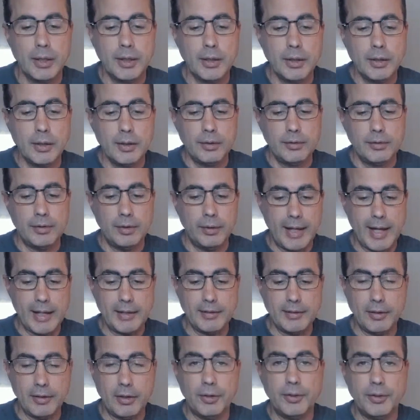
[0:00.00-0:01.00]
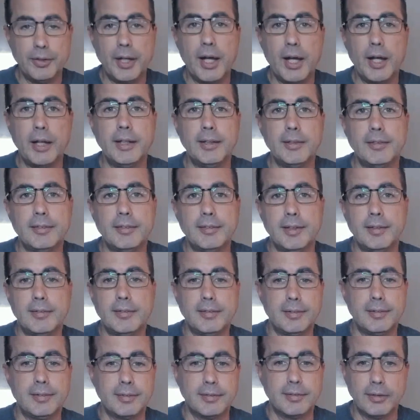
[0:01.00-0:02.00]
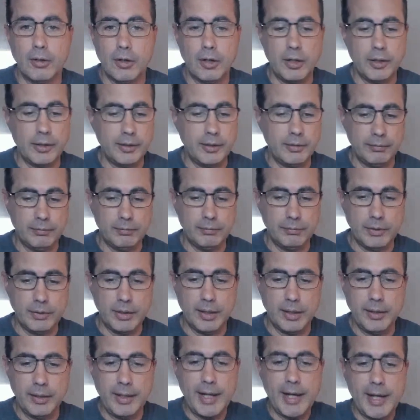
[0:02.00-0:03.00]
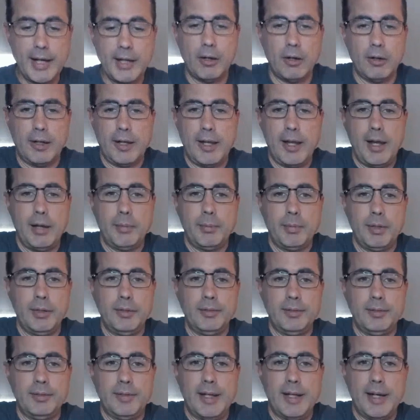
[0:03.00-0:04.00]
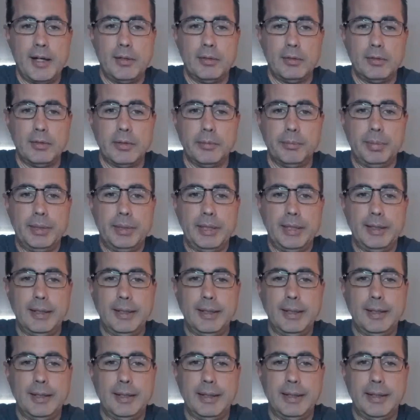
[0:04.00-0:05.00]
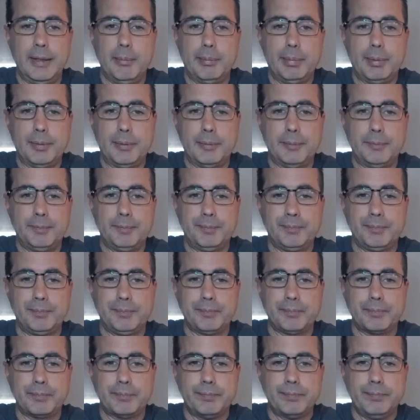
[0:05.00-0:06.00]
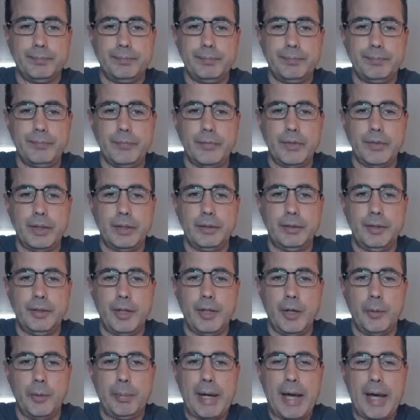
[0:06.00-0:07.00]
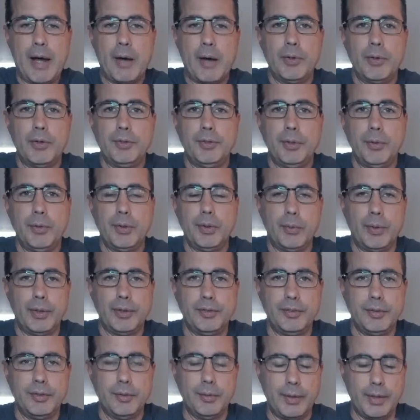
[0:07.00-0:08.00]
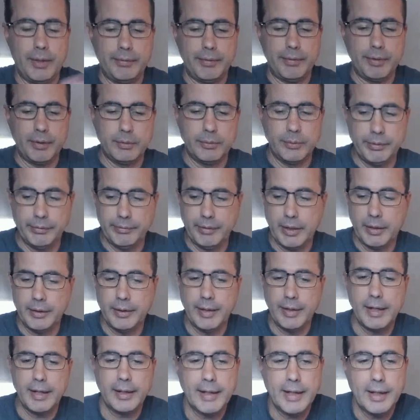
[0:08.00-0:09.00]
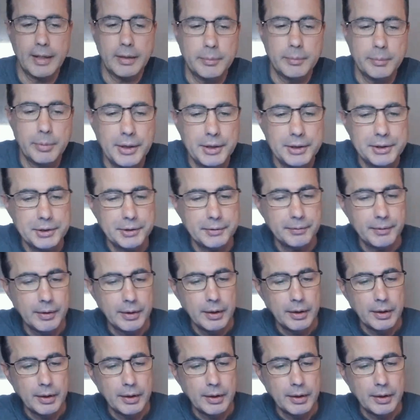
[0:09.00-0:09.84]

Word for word: So that's all done. It's, it's gone and done that. Our camera is now completely limp. No power to it whatsoever. We've done that calibration.